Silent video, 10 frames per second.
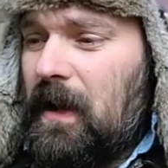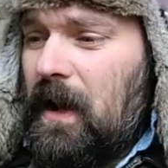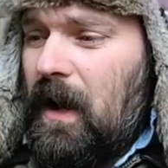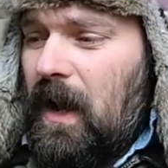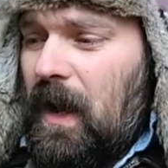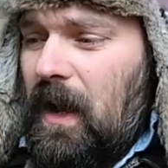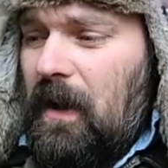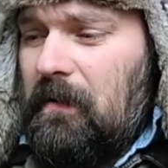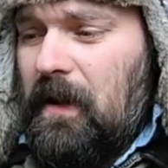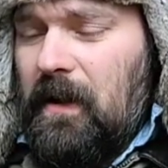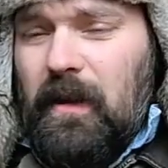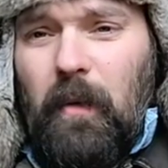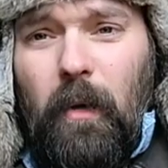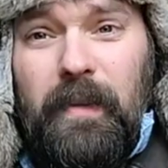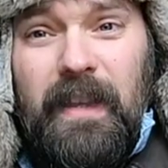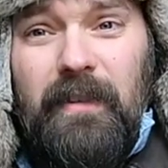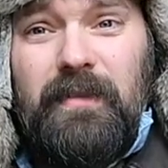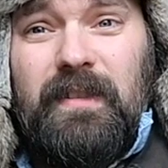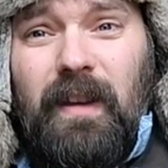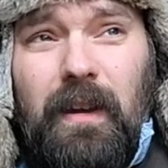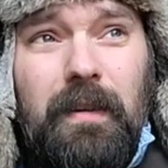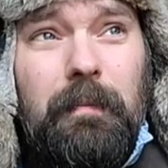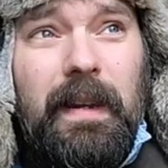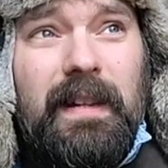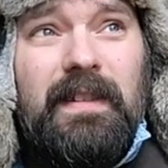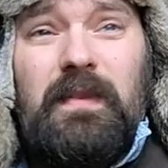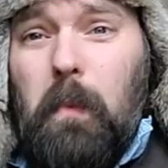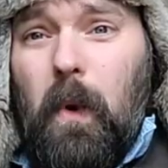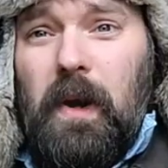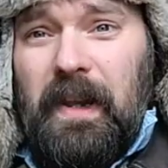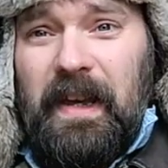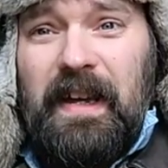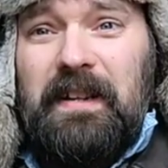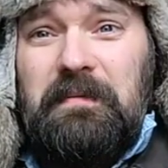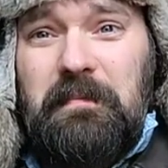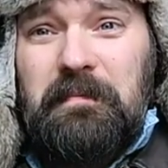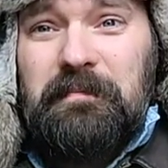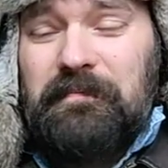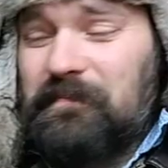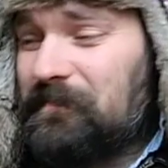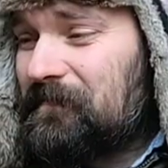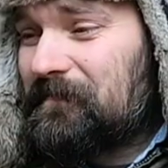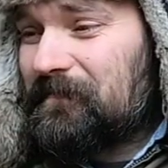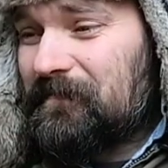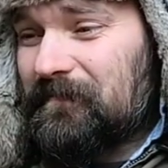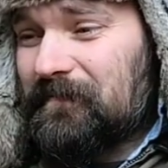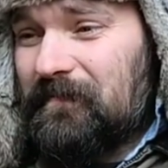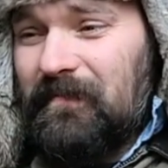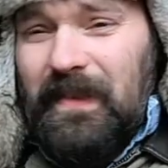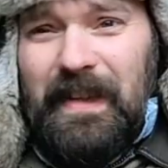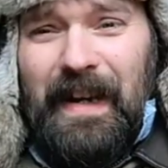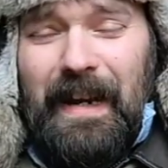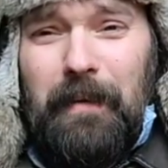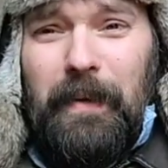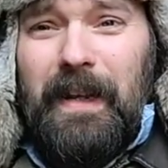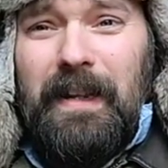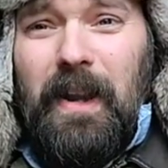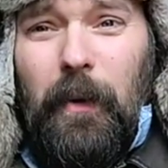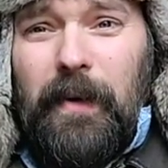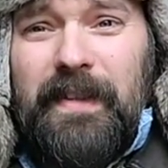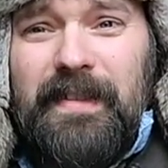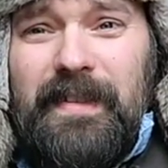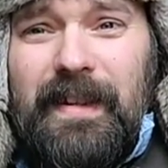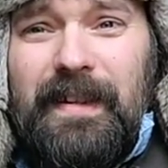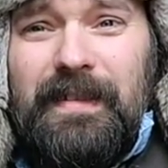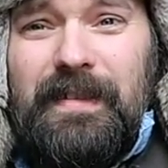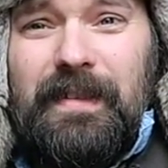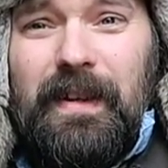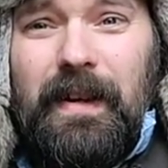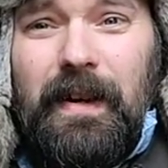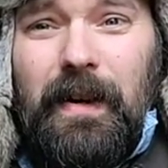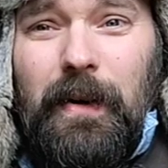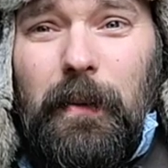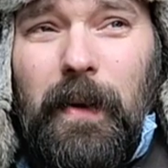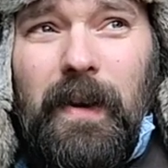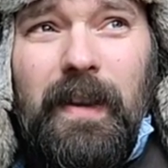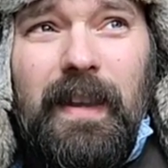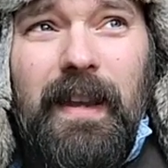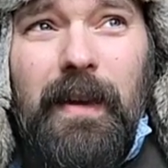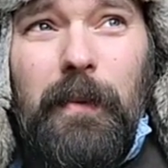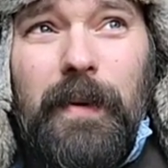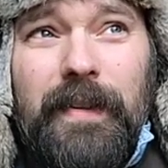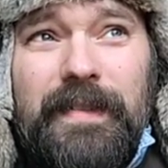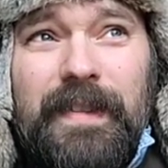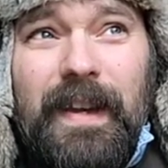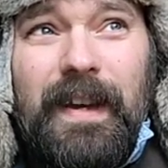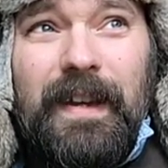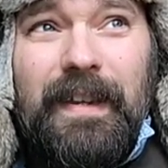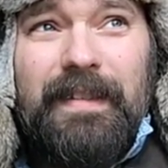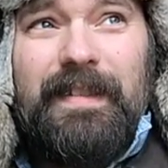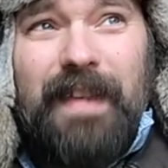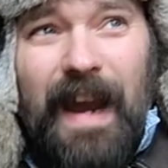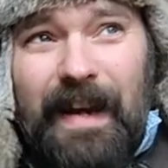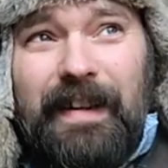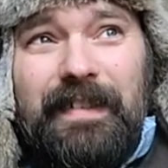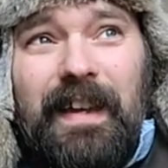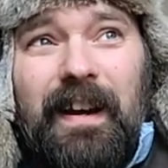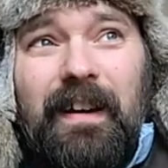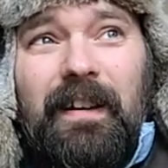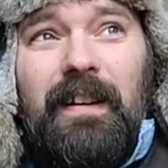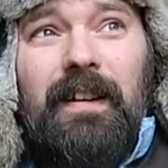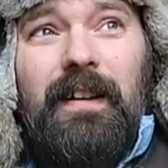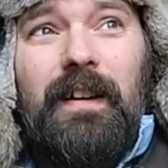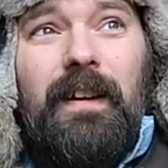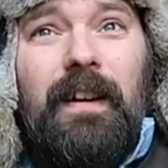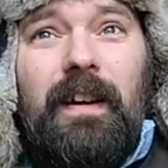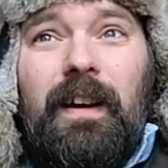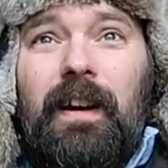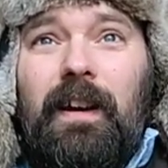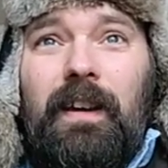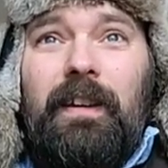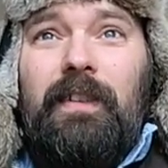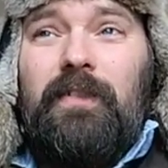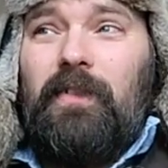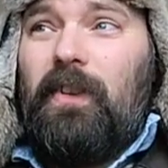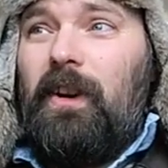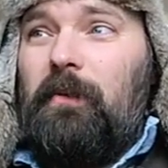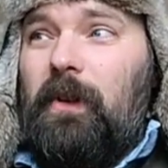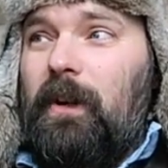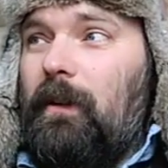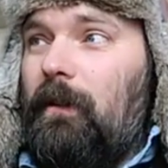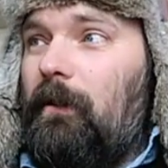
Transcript: Uh, the moment he was done being sworn in, did anybody notice this? Where he was, uh, he's standing there, and he's just kind of like,